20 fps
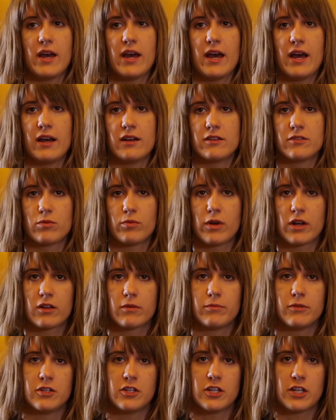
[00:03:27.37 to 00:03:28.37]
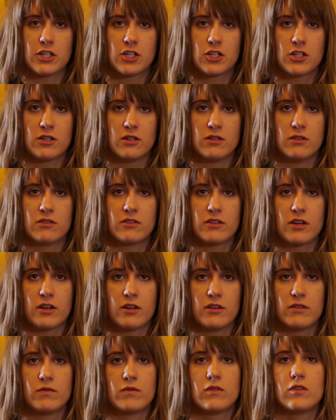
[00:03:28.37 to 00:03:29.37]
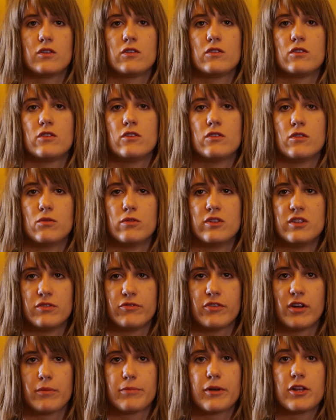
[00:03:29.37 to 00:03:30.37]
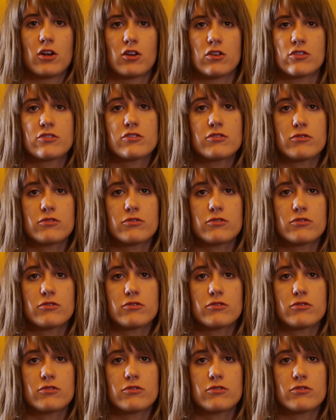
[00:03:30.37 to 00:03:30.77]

as recommendations in developing our